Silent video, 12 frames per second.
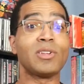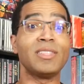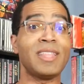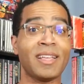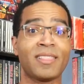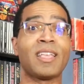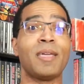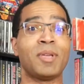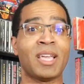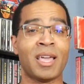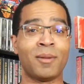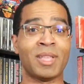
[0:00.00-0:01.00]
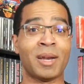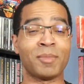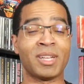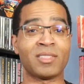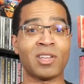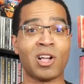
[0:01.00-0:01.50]
the next gaming item that I'm
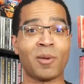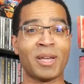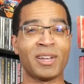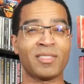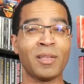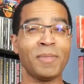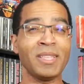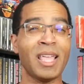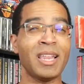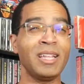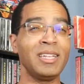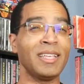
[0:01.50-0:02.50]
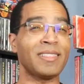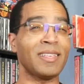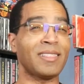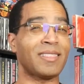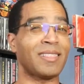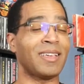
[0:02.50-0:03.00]
going to talk about is something that
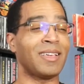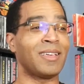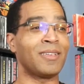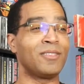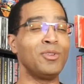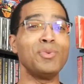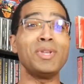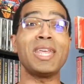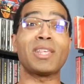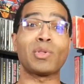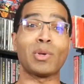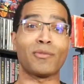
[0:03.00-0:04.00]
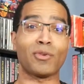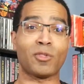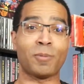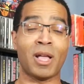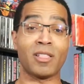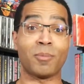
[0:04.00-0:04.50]
elicits a unique sort of
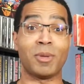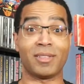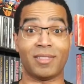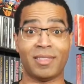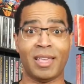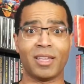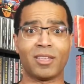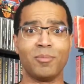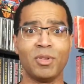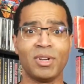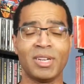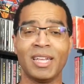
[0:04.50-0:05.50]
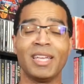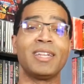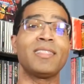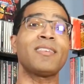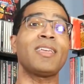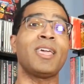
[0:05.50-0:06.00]
response among the Sega community. It
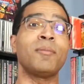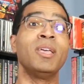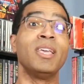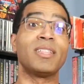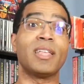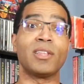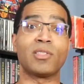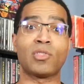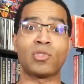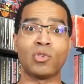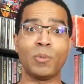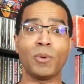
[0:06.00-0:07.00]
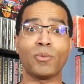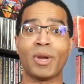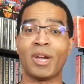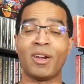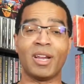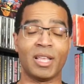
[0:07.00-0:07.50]
is a game that is super
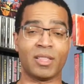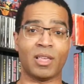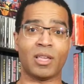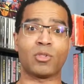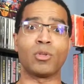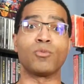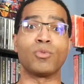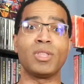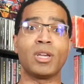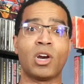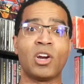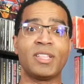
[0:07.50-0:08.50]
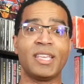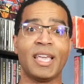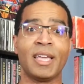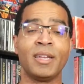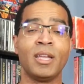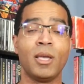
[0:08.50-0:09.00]
rare and is actually really hard to
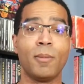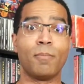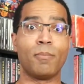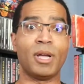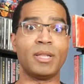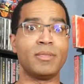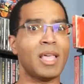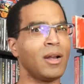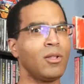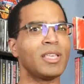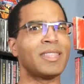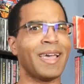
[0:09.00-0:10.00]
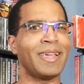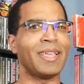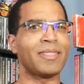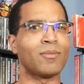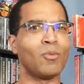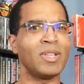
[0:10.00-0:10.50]
get, but not only that,
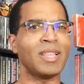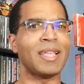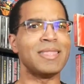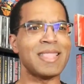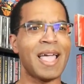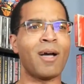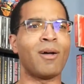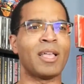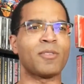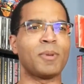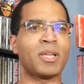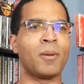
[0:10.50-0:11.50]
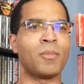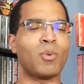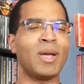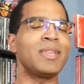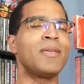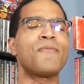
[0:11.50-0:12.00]
it's one that now has become
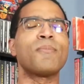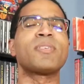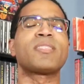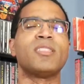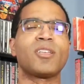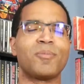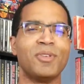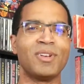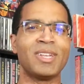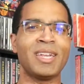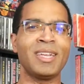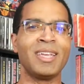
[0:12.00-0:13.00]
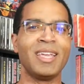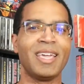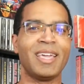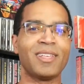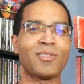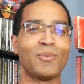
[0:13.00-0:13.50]
quite infamous in the community,
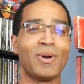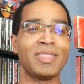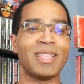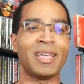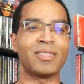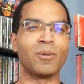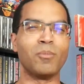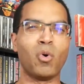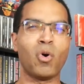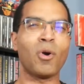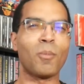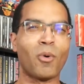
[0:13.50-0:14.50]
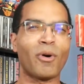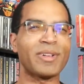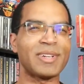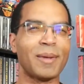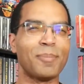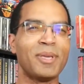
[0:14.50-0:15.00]
and it's one that the more and more
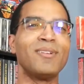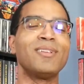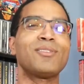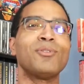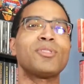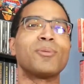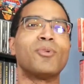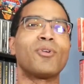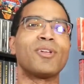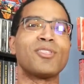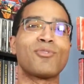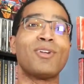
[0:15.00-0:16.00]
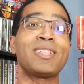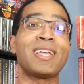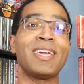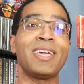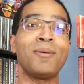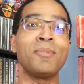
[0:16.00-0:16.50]
that I peel into it, the more intrigued
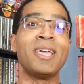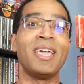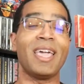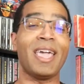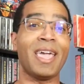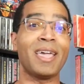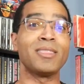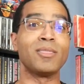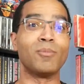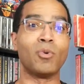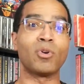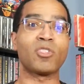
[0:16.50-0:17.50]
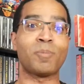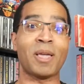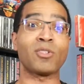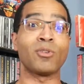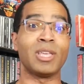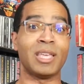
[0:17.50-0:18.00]
I am, and the more
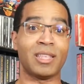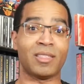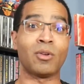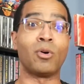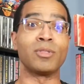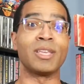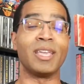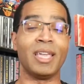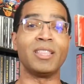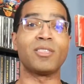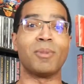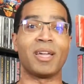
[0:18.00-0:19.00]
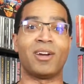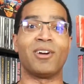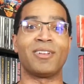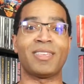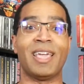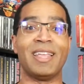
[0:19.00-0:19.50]
special it is holding into my
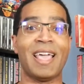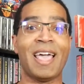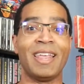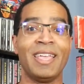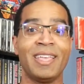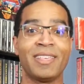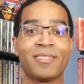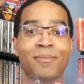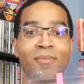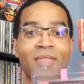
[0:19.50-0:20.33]
heart, and that is